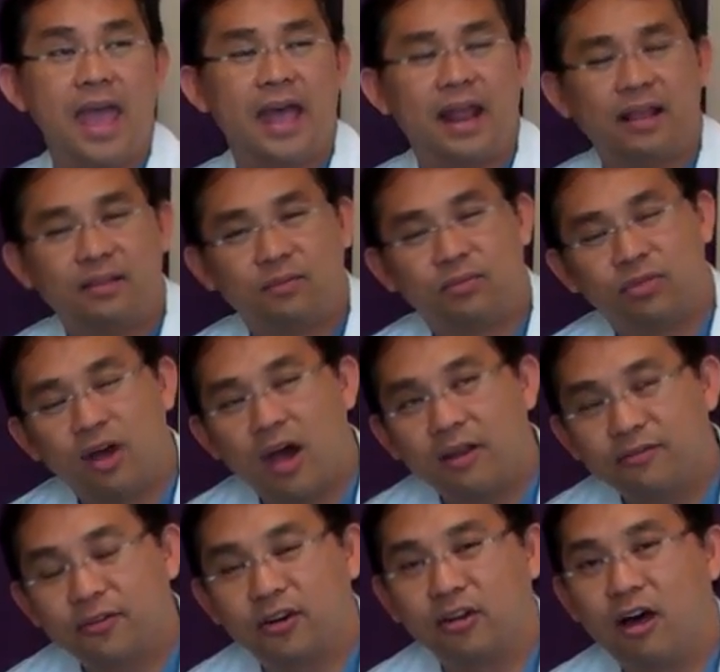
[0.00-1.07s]
And I
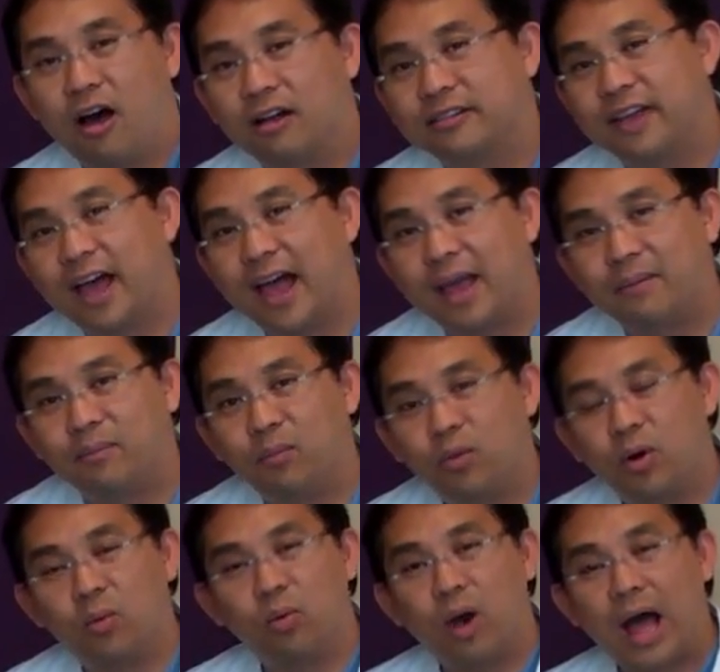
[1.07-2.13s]
thought for a long
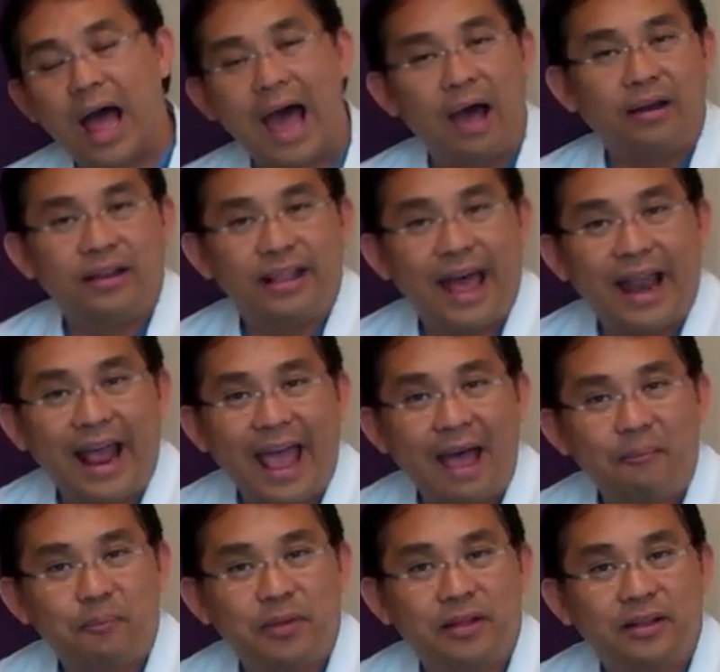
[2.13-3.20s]
time, well, what, how did that
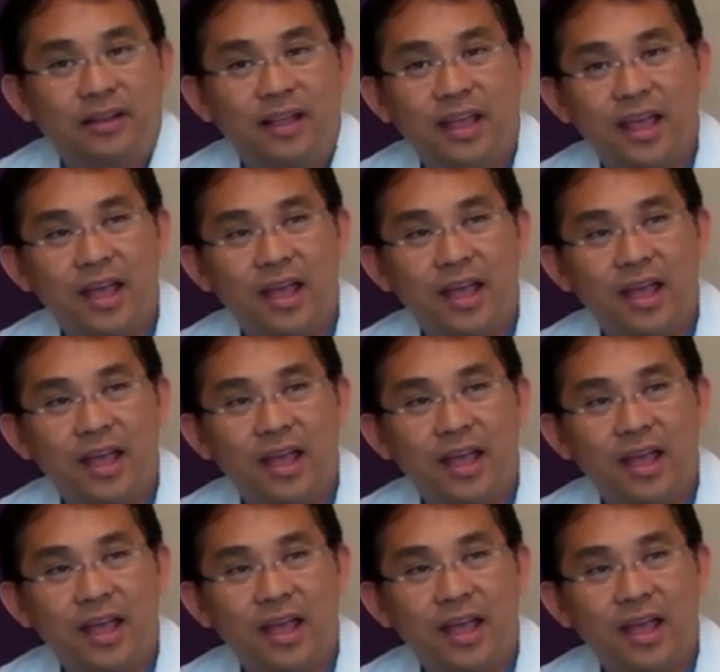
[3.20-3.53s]
happen?